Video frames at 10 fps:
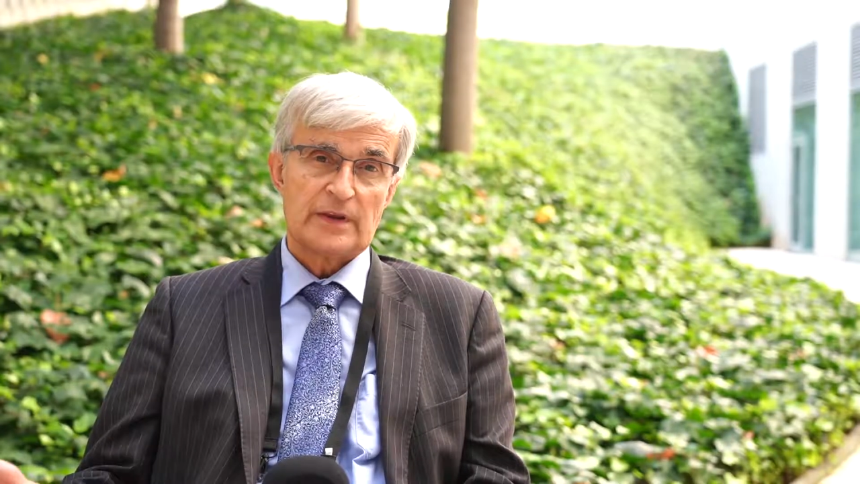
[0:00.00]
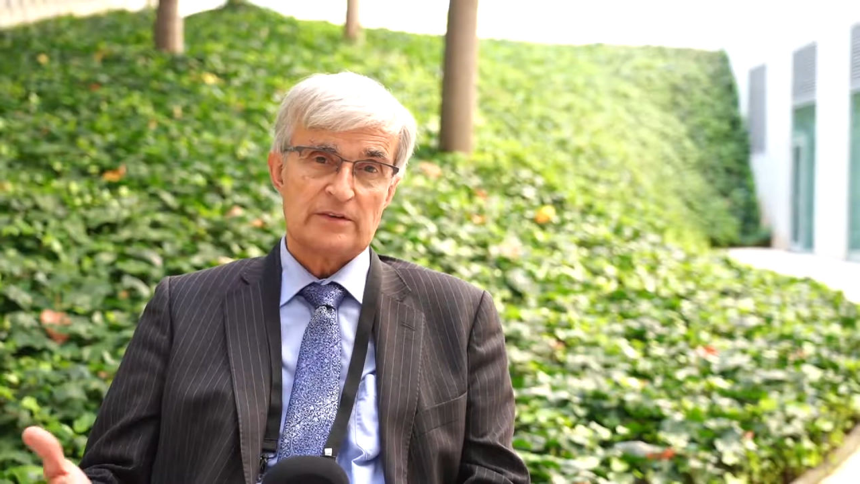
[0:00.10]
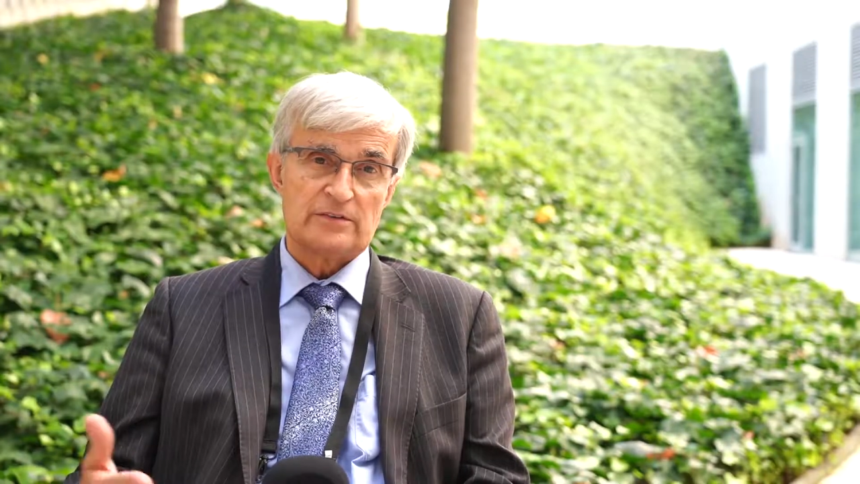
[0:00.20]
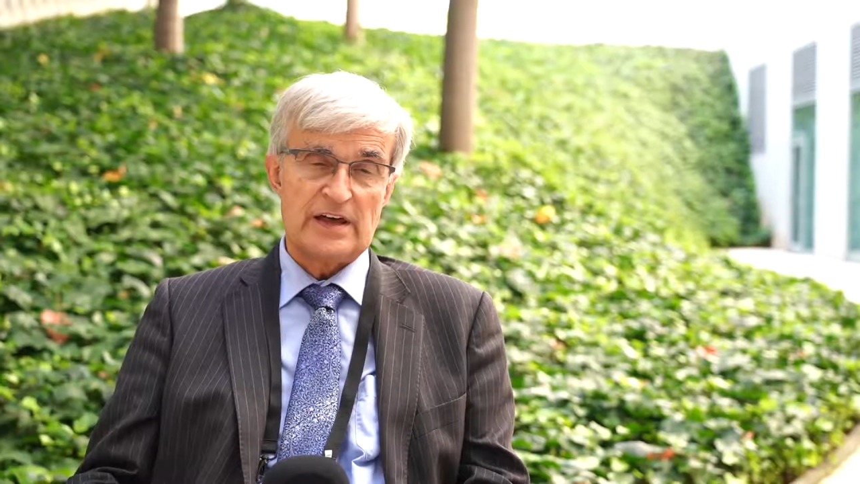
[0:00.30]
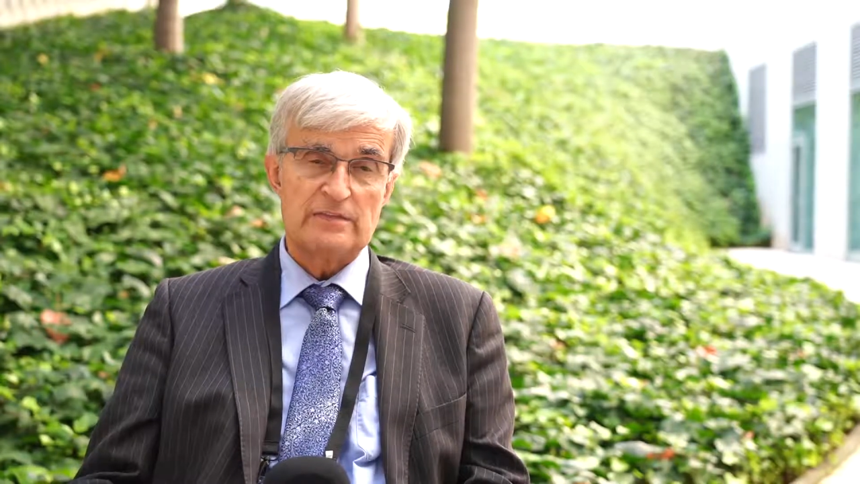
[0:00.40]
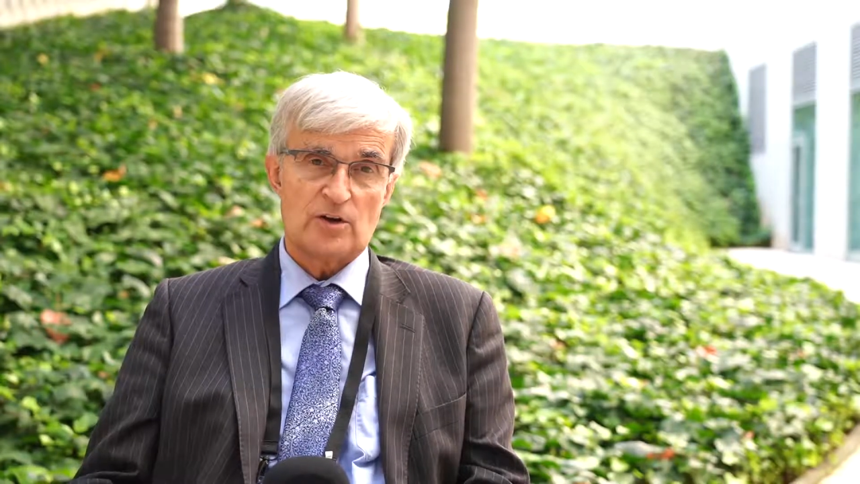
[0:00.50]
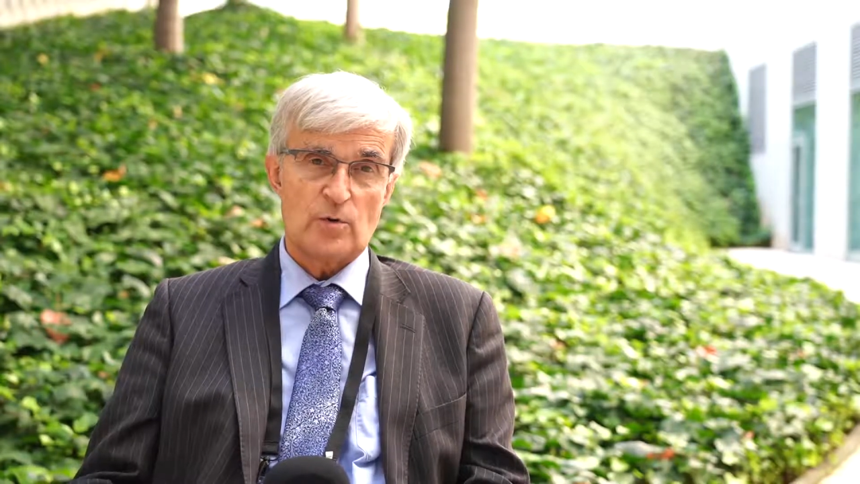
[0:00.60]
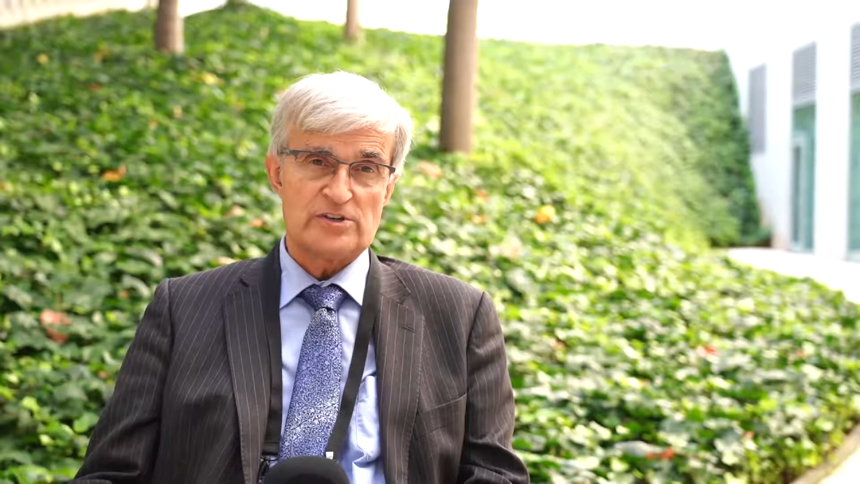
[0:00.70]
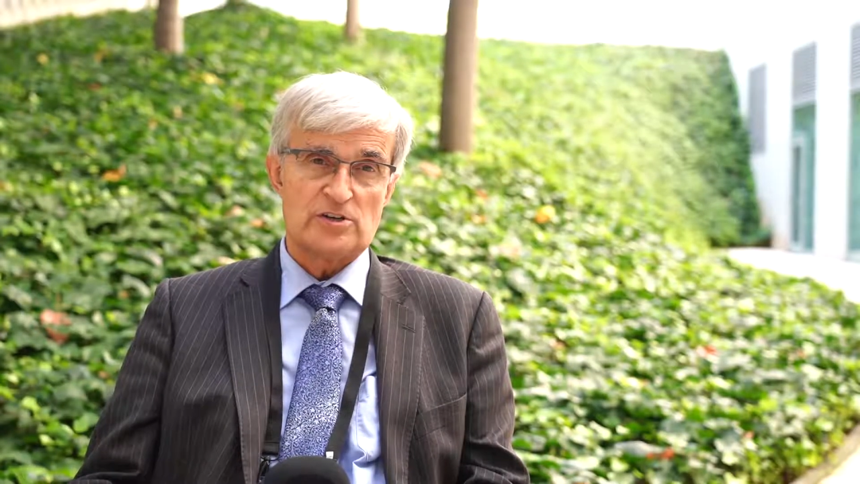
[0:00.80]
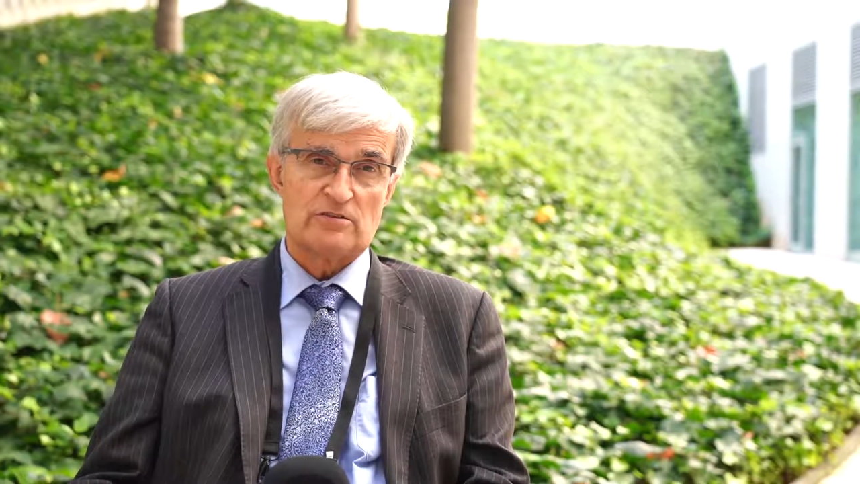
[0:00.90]
then the
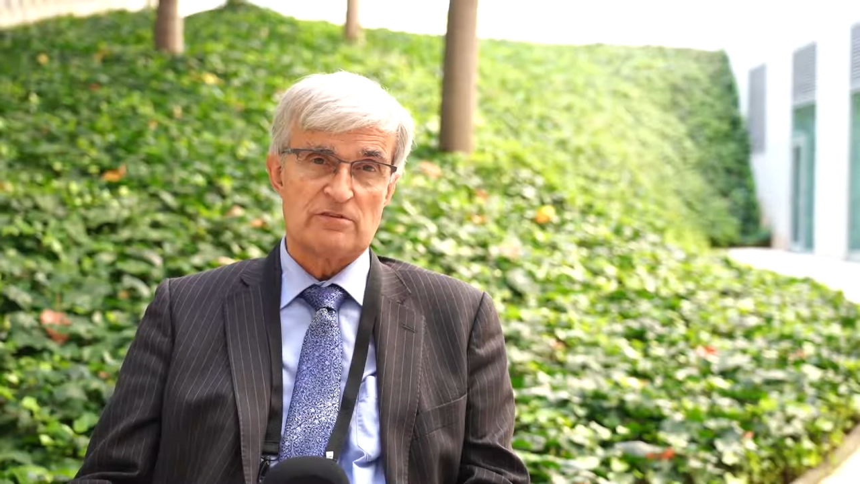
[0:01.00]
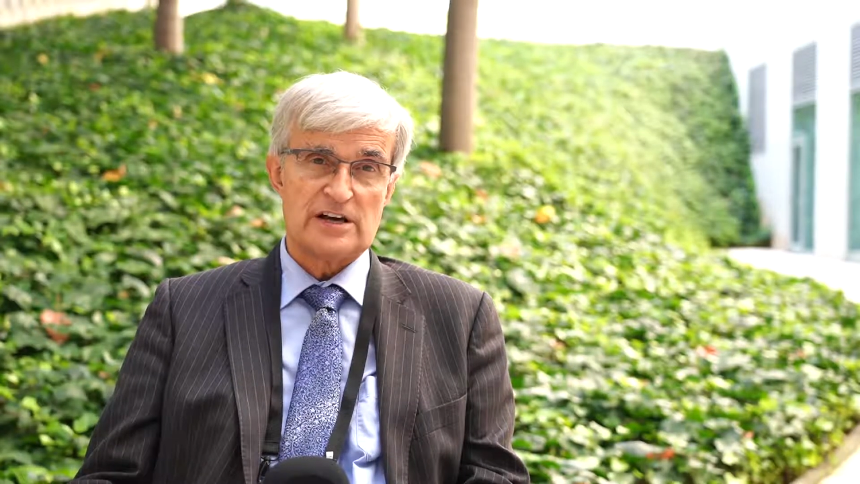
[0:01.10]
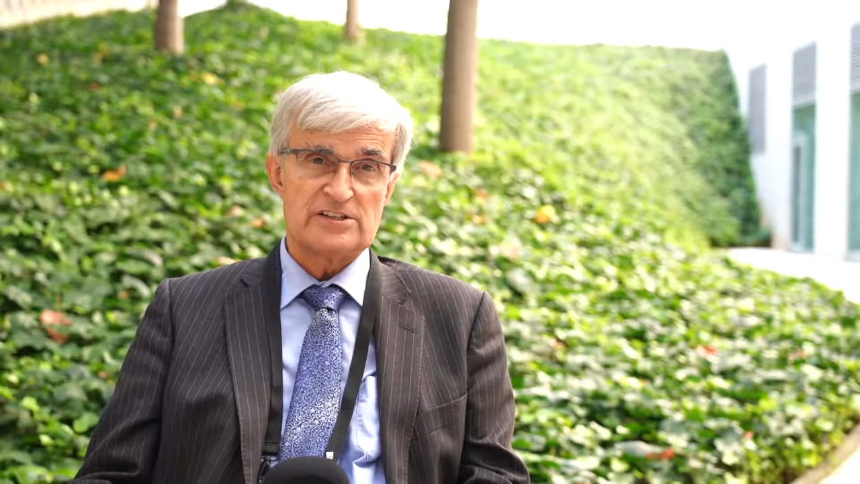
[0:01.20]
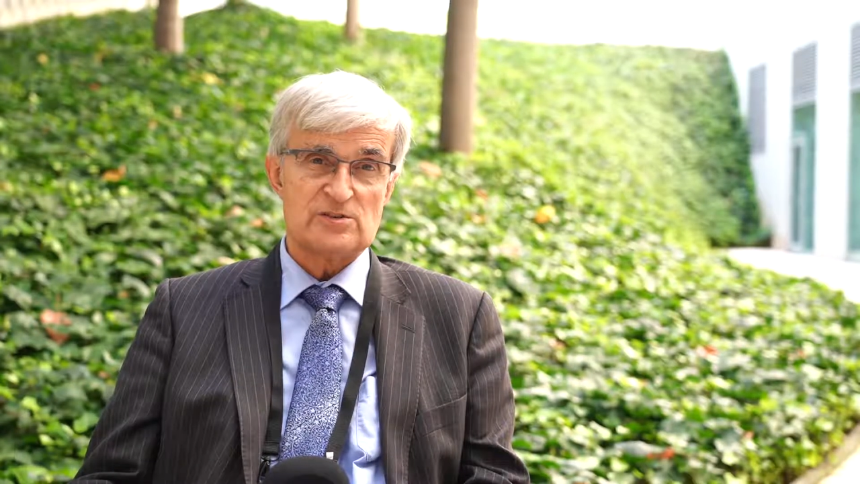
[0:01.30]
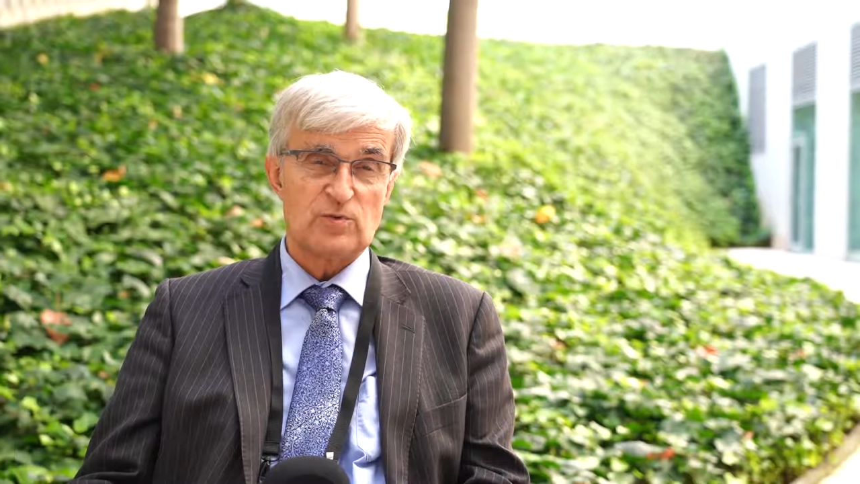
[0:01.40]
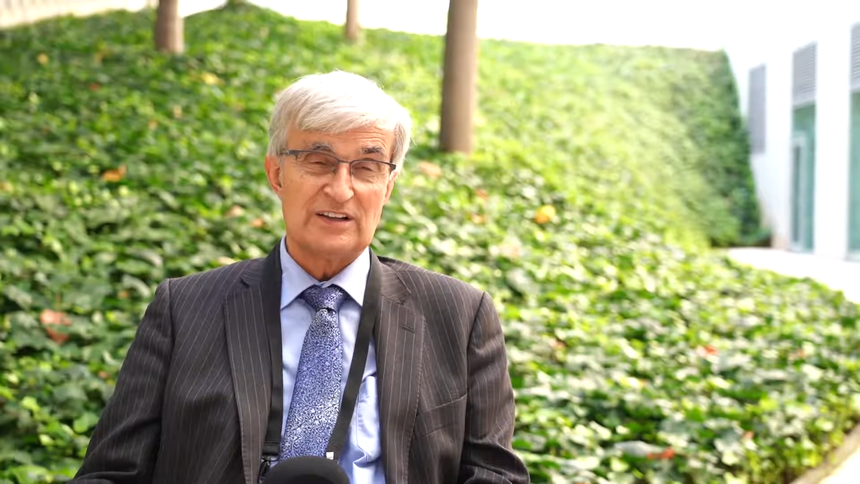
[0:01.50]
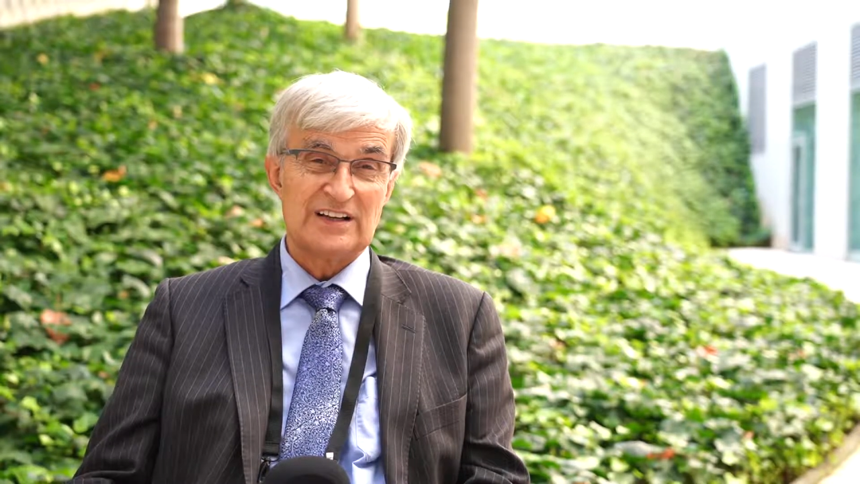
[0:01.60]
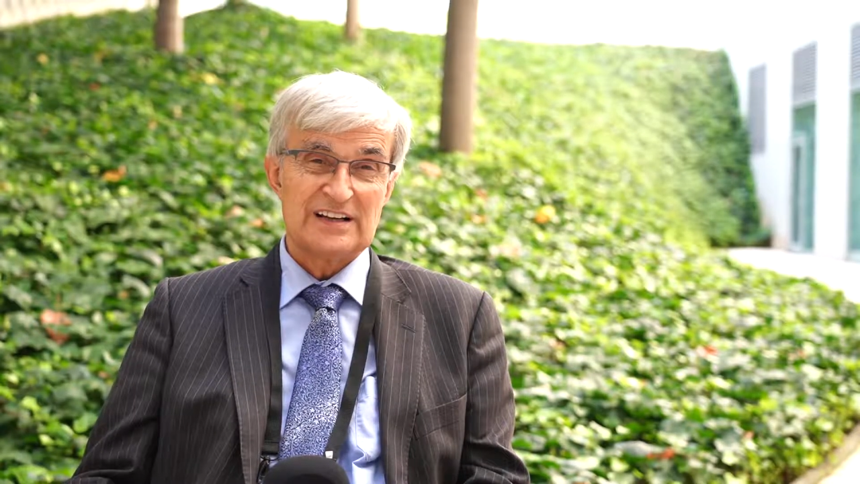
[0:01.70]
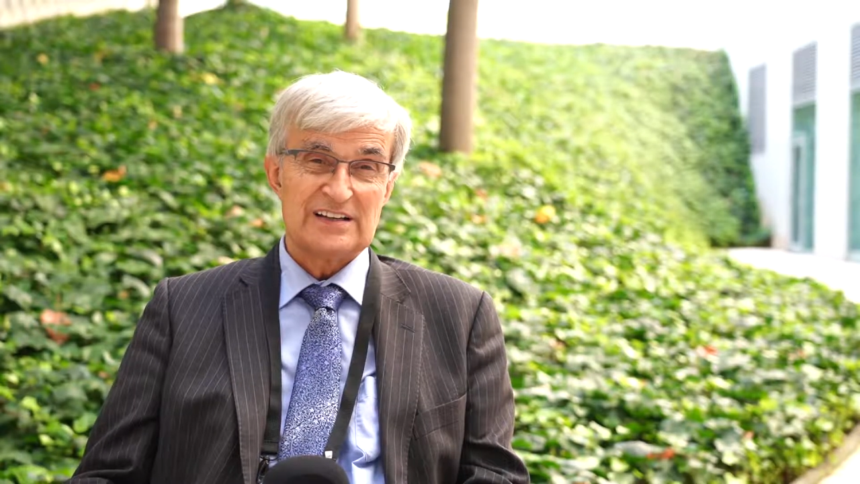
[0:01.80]
question arises, well,